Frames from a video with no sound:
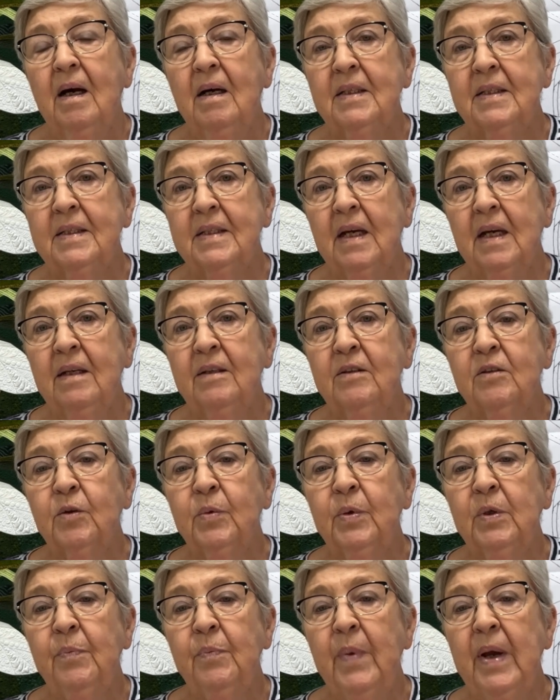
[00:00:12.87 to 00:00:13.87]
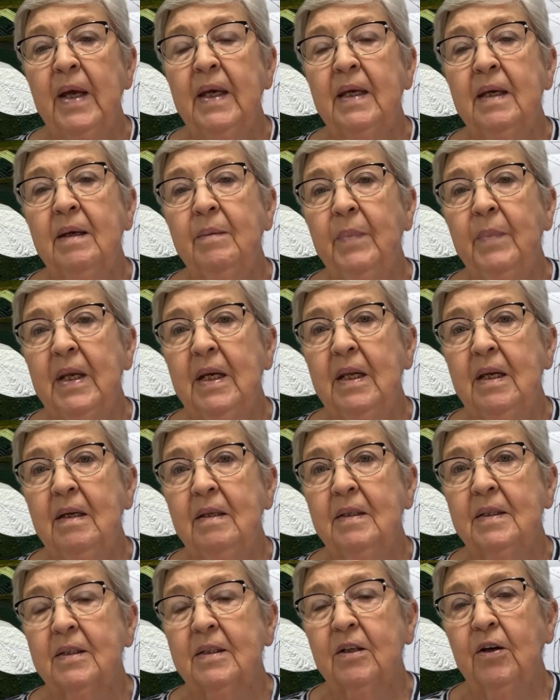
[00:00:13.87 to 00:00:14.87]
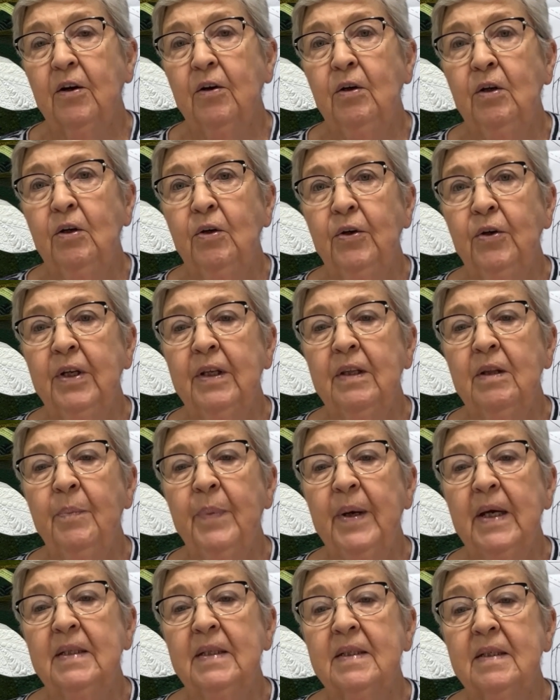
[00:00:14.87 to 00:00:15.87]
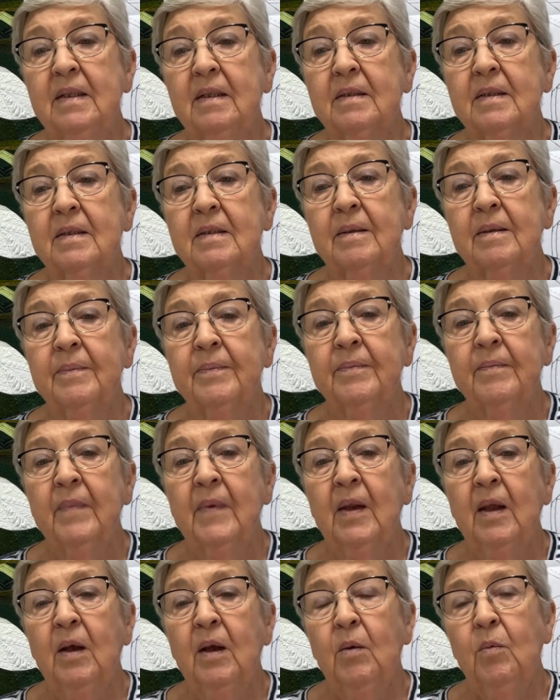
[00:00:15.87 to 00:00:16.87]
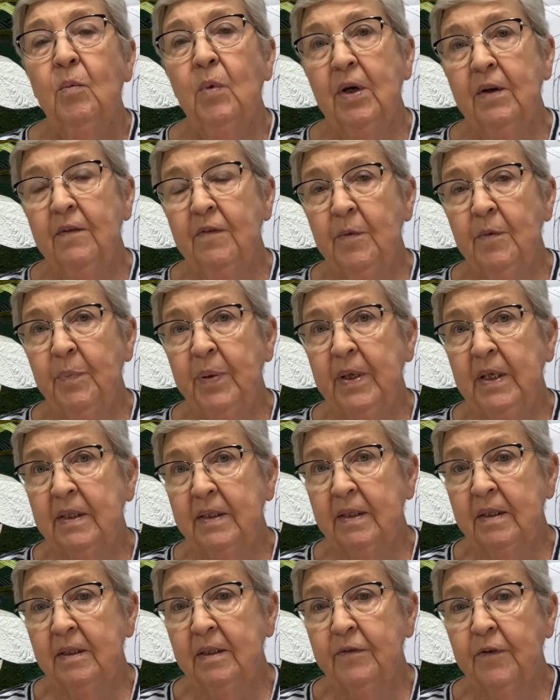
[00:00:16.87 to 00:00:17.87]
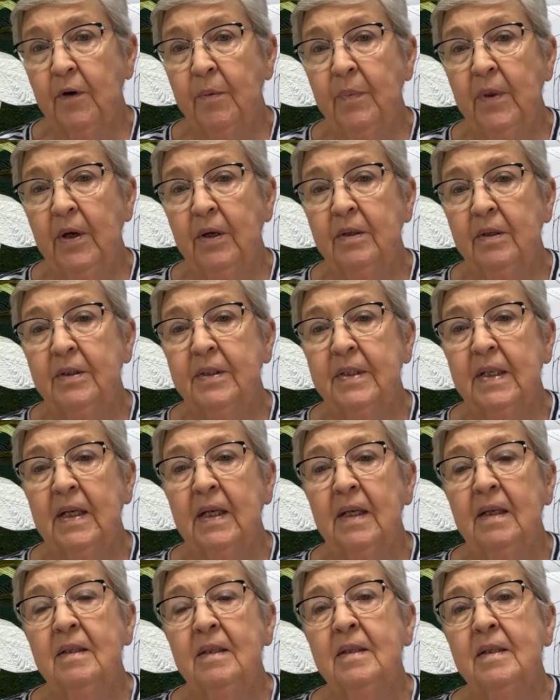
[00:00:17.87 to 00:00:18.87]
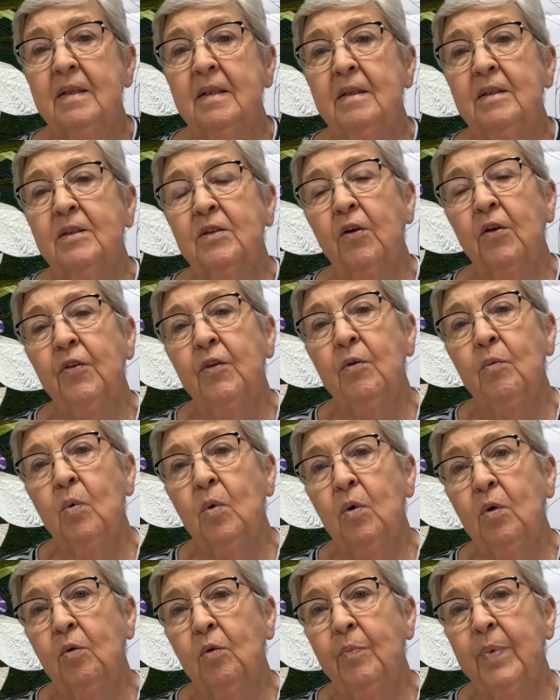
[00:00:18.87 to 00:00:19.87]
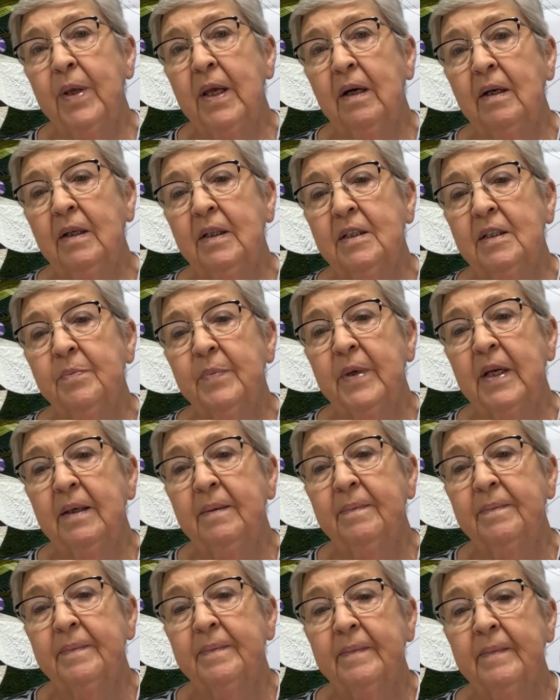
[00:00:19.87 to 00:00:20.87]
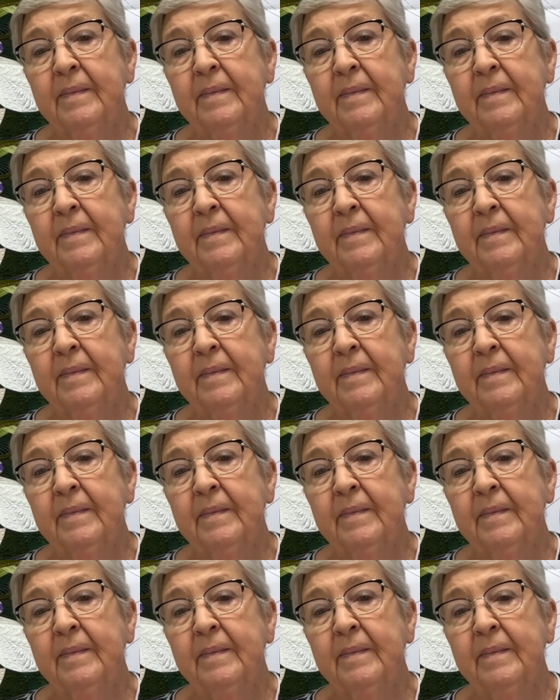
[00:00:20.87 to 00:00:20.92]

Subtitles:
I started quilt making many years ago, learning the basics. One of the pieces from those days is on the wall behind me.